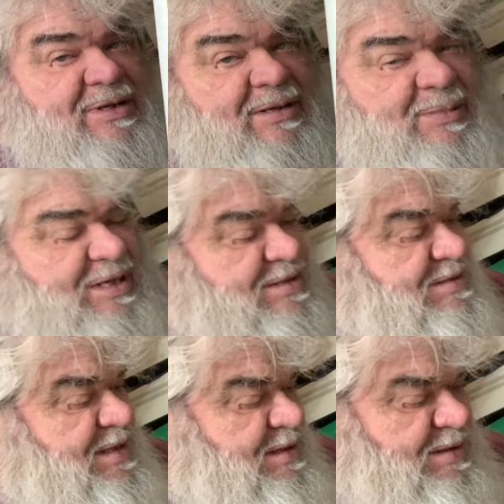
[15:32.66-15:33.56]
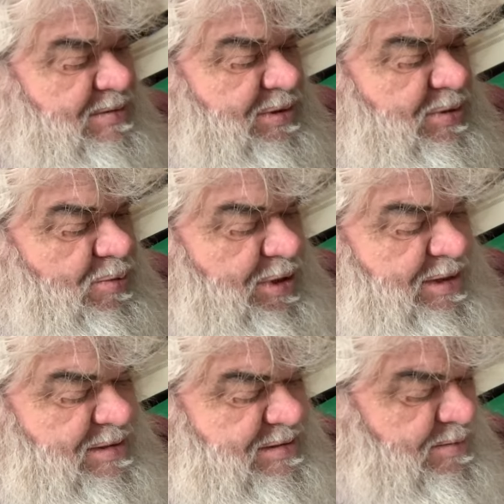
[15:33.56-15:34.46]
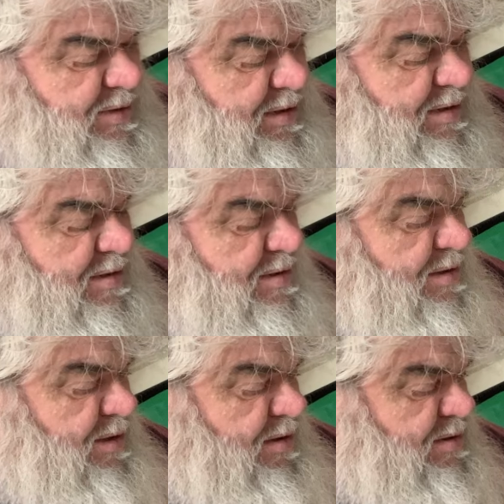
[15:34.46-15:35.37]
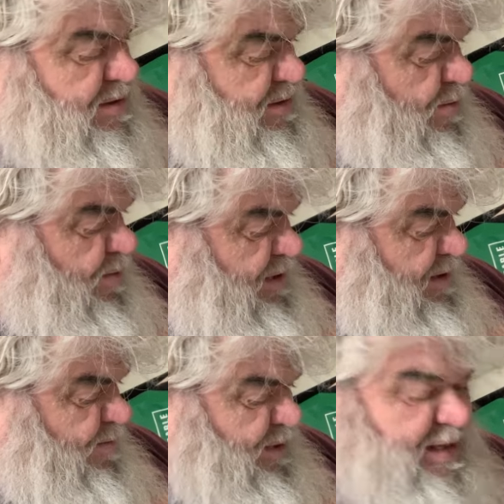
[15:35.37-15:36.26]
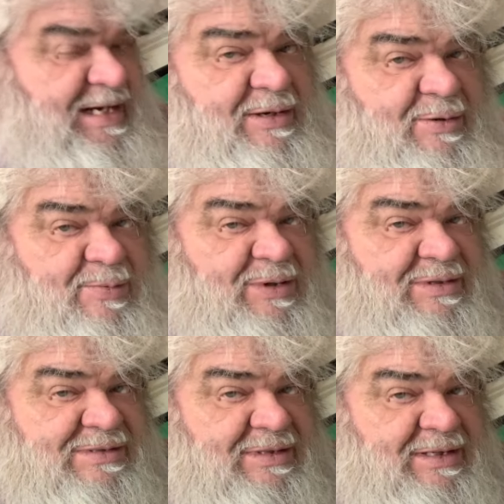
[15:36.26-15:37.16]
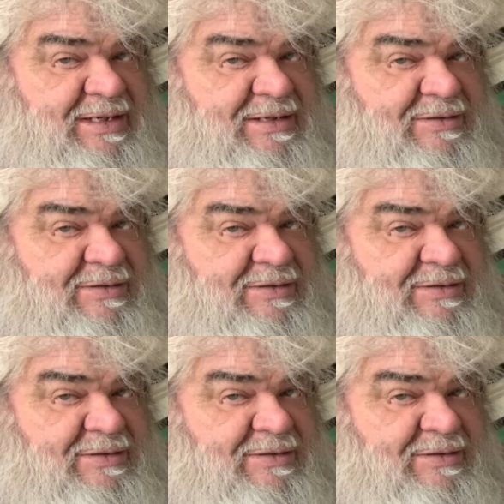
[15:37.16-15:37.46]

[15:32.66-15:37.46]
thing, because then when you're working on something, you can just open it up and lay it open and say, yeah,